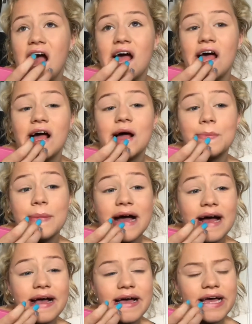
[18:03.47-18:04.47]

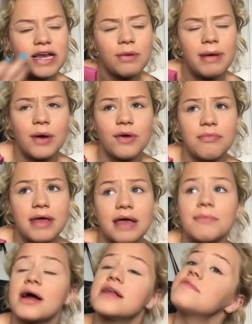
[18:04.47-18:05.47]
pack, not pack with
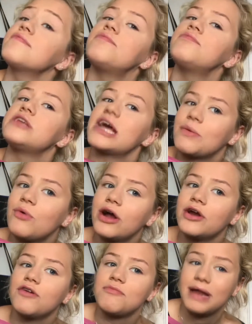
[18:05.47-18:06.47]
me, my day
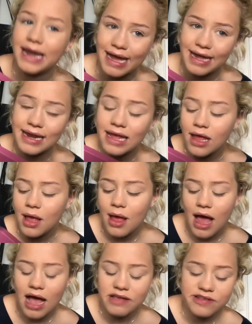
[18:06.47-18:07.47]
one of Milan,
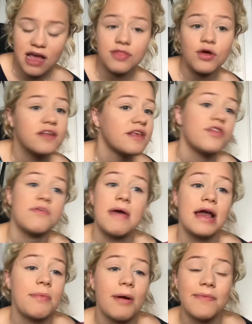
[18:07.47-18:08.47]
as I thought I was going to do
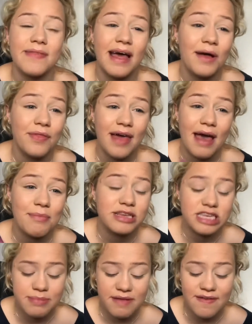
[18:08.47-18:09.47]
makeup up out there, but
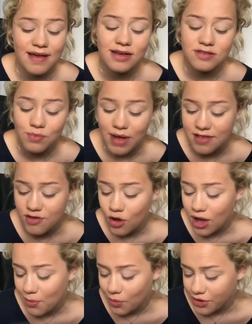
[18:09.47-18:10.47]
to be fair, it was way too
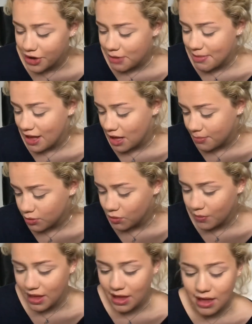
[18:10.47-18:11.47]
hot, I wore no makeup all
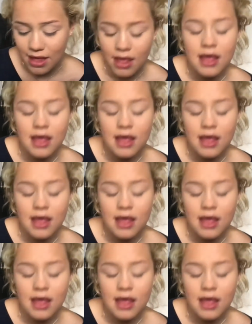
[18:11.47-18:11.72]
week,